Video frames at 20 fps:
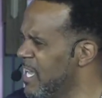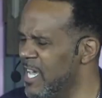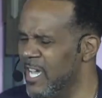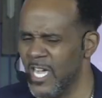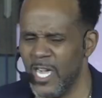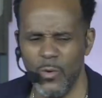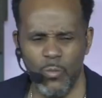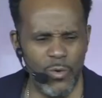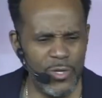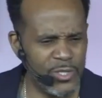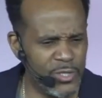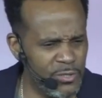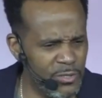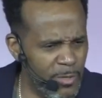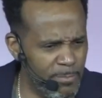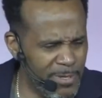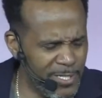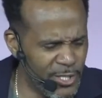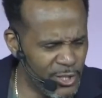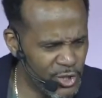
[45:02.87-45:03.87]
He wants you to
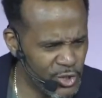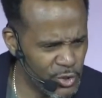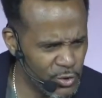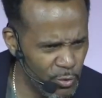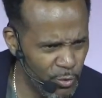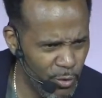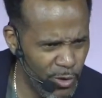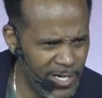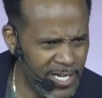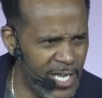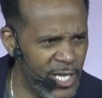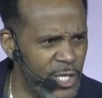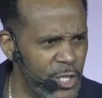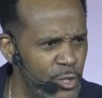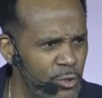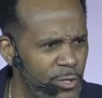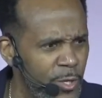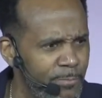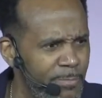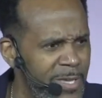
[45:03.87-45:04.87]
be destroyed and
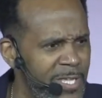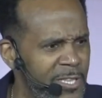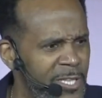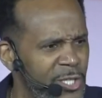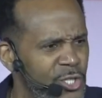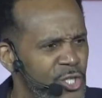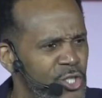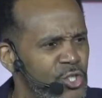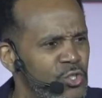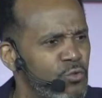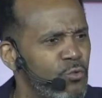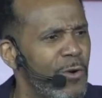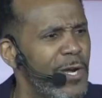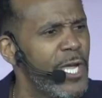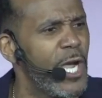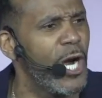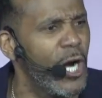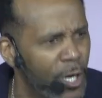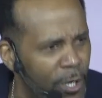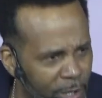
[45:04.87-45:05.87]
you to be the
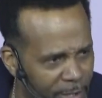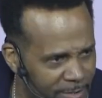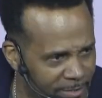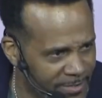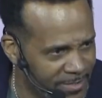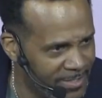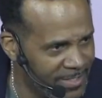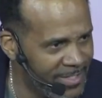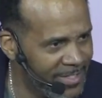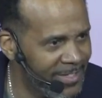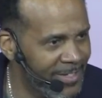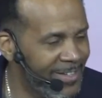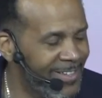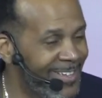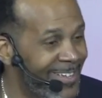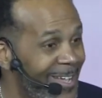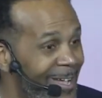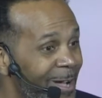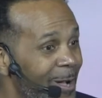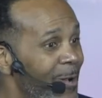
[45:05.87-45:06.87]
destroyer.
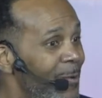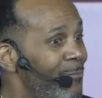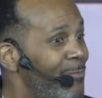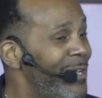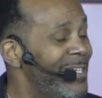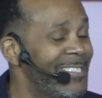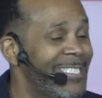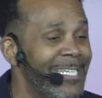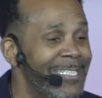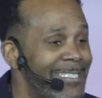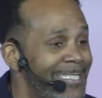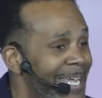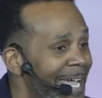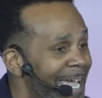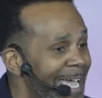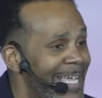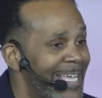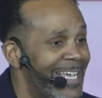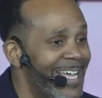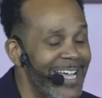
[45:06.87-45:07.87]
But
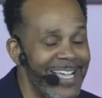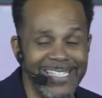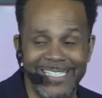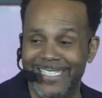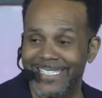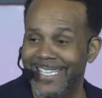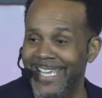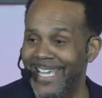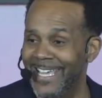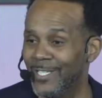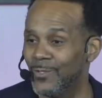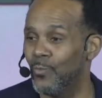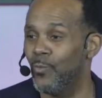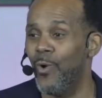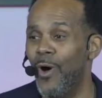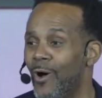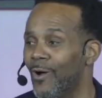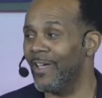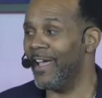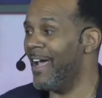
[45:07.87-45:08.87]
today, God says,
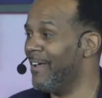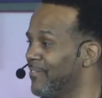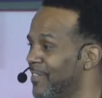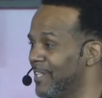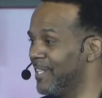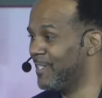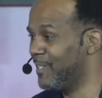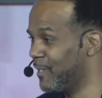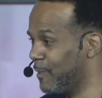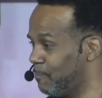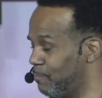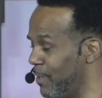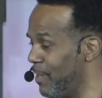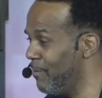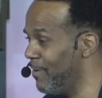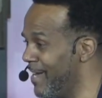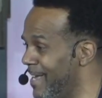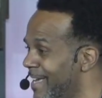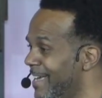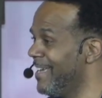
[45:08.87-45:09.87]
walk after the
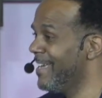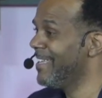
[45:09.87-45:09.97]
Spirit.